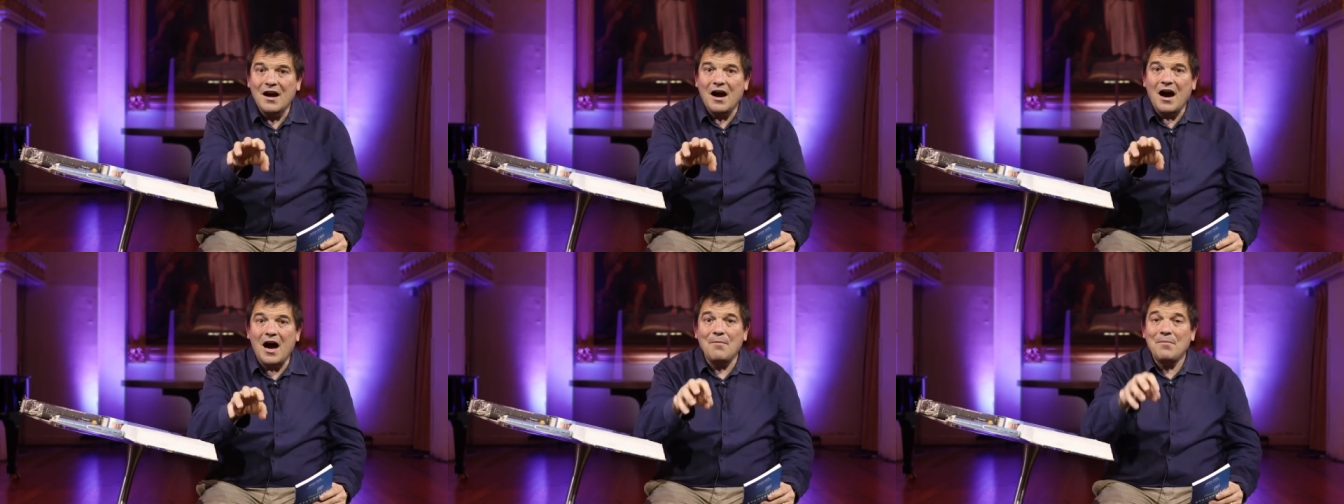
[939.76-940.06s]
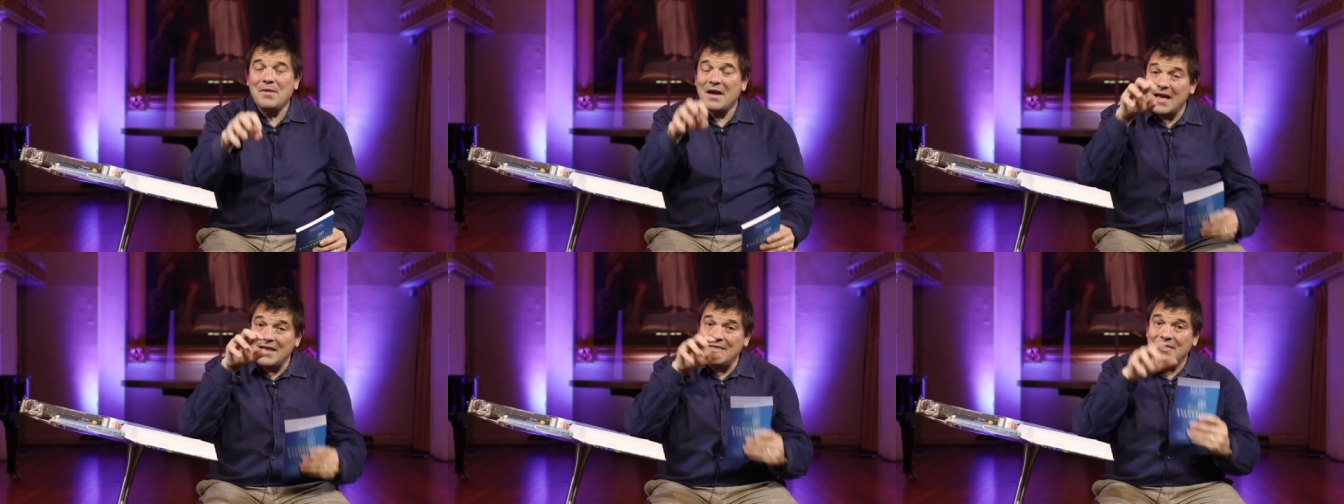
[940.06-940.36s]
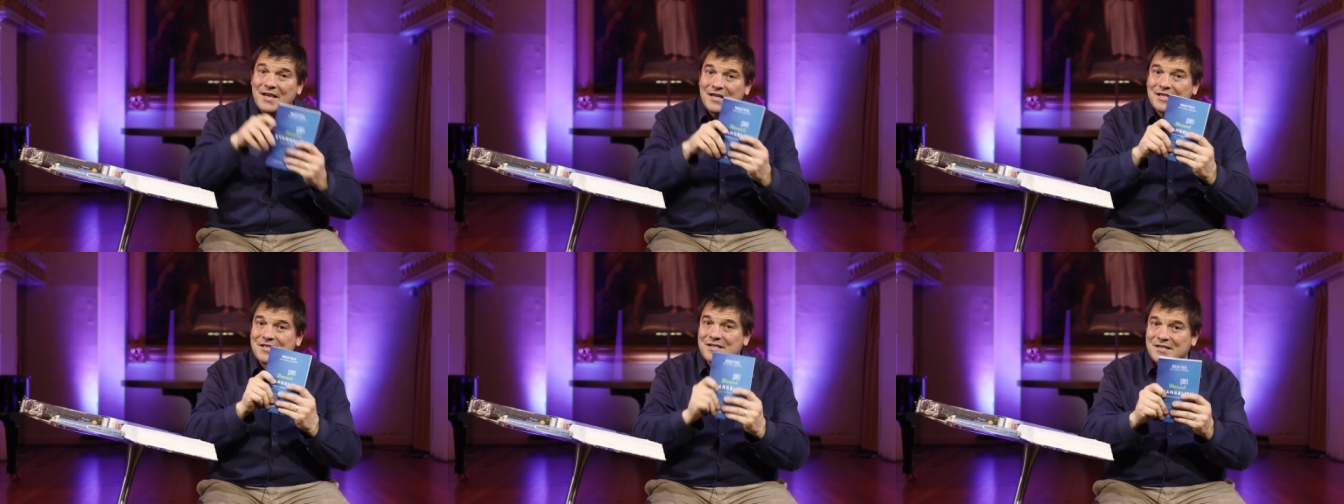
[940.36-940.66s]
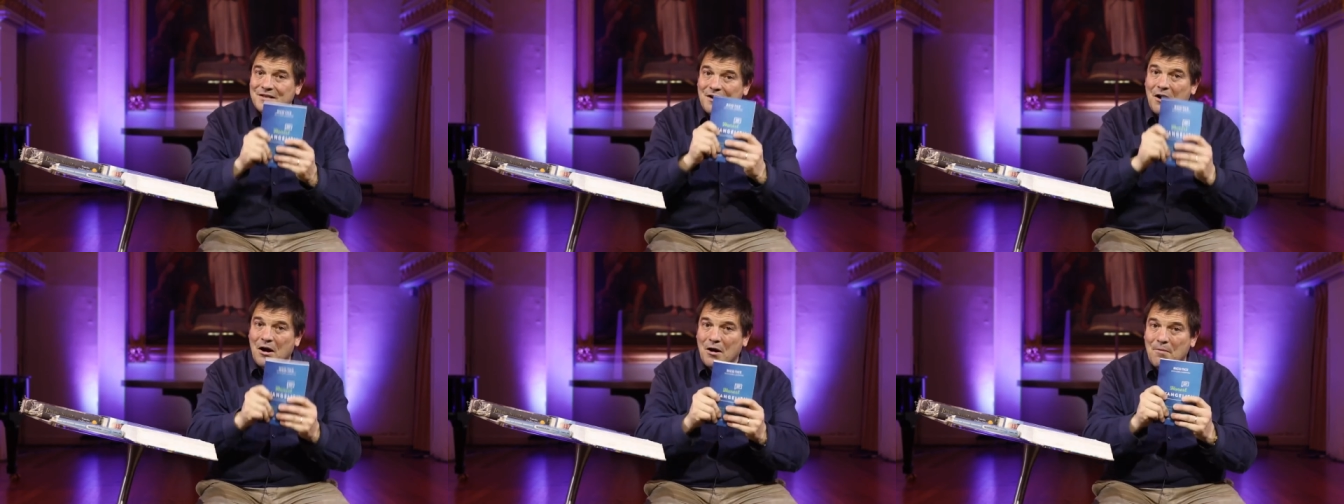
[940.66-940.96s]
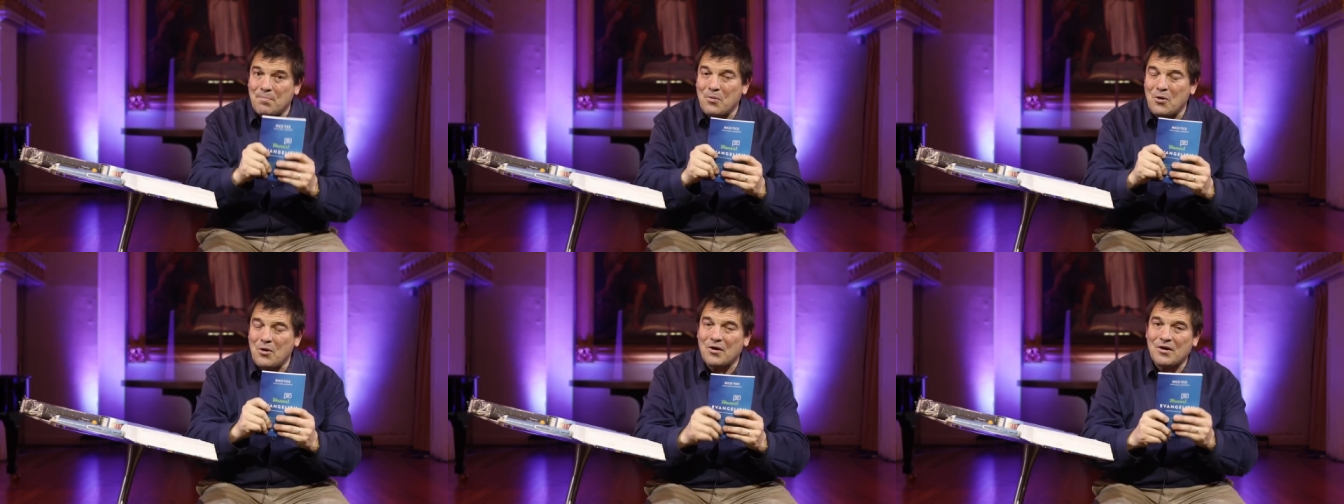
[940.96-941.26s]
um, in this uh,
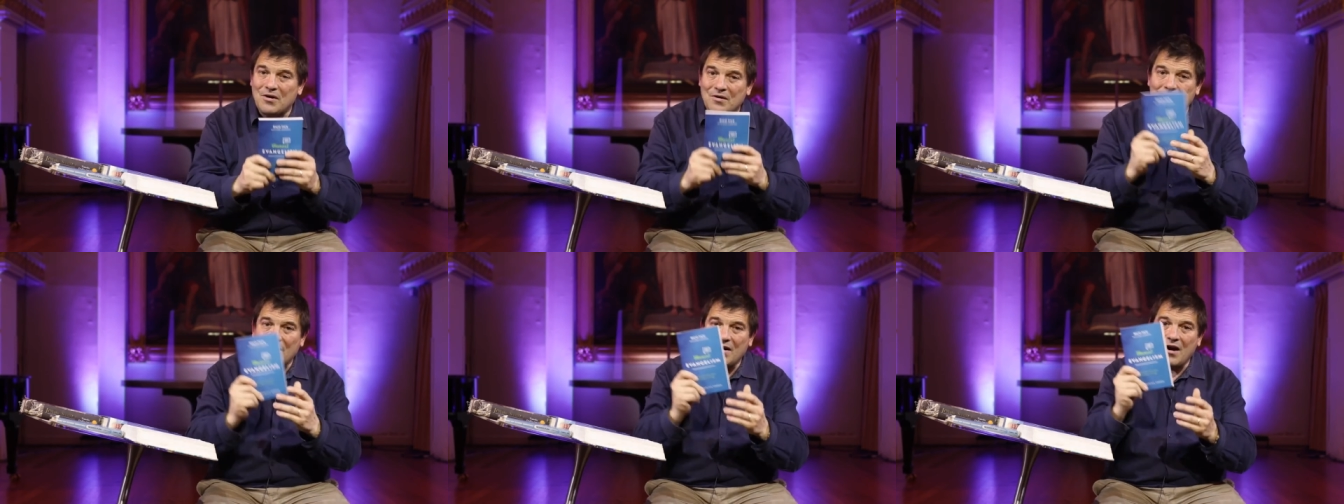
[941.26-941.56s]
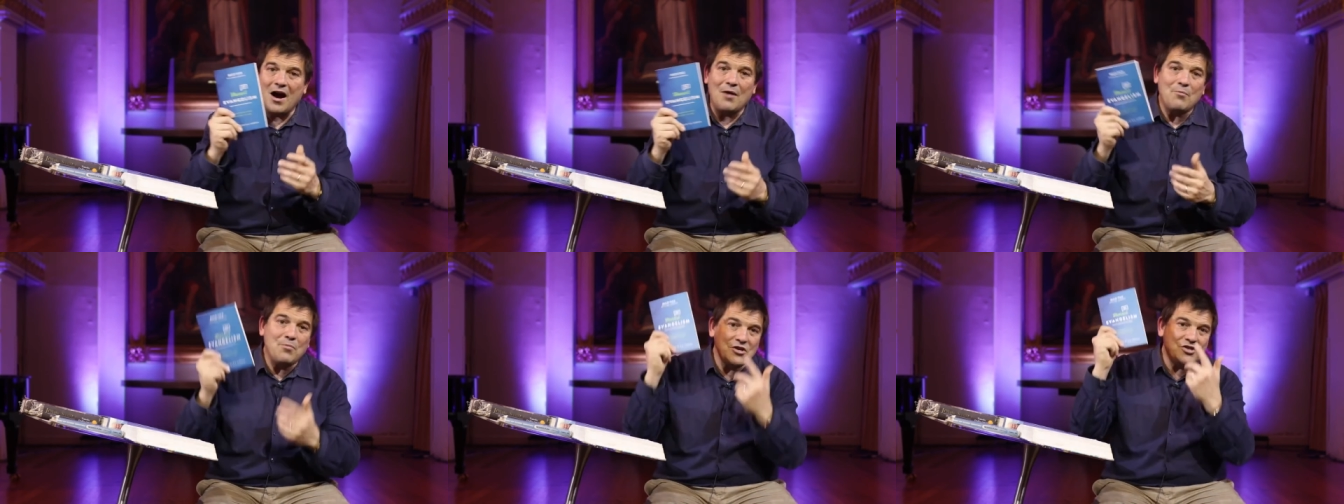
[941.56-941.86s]
book, um,